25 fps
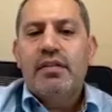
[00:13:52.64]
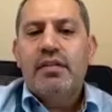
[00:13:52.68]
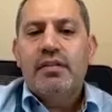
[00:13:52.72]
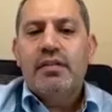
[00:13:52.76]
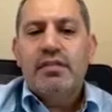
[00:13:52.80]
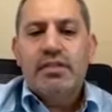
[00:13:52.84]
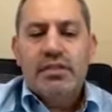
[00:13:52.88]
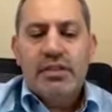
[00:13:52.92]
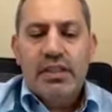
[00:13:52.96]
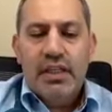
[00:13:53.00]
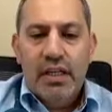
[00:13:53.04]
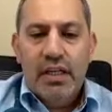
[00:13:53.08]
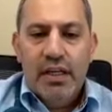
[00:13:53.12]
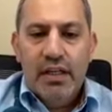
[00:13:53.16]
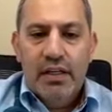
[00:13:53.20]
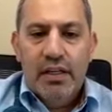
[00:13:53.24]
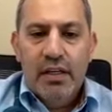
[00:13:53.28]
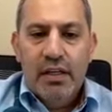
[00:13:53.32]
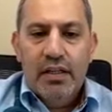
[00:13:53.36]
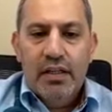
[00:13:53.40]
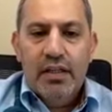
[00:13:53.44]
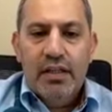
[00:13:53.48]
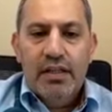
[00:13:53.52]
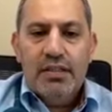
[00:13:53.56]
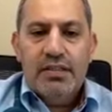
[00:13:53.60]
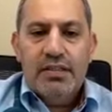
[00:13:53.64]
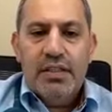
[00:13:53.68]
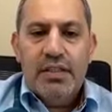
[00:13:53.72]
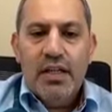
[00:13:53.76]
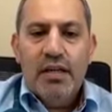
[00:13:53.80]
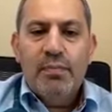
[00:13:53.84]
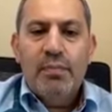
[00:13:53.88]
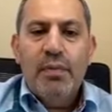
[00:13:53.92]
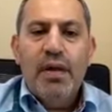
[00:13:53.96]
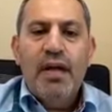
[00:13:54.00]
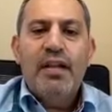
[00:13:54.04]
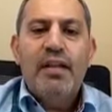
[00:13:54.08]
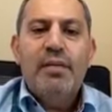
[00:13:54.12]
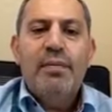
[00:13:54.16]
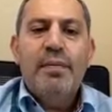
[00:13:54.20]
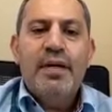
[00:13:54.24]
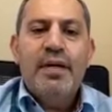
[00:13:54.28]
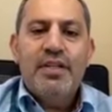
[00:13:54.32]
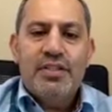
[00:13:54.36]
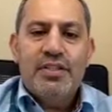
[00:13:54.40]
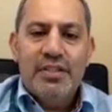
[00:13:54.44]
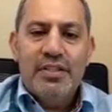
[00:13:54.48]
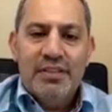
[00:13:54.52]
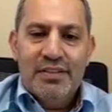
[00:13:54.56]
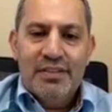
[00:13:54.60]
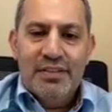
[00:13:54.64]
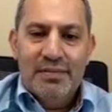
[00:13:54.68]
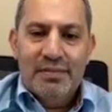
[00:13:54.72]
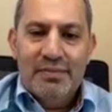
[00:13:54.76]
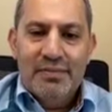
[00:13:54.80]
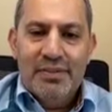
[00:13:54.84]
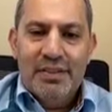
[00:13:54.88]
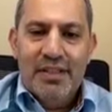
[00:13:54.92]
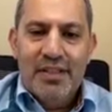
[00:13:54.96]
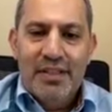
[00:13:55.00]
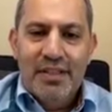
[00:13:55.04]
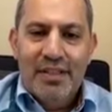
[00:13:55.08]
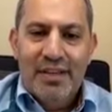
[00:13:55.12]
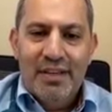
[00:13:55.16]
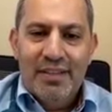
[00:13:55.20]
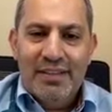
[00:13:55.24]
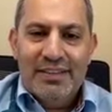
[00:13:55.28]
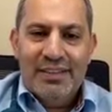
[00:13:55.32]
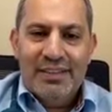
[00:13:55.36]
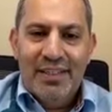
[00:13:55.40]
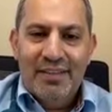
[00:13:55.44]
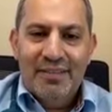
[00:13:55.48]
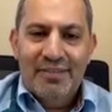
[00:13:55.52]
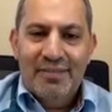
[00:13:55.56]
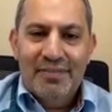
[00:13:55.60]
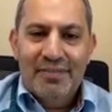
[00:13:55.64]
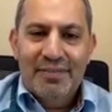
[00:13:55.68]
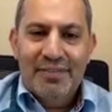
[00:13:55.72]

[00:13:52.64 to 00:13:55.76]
screening is done by the patient herself.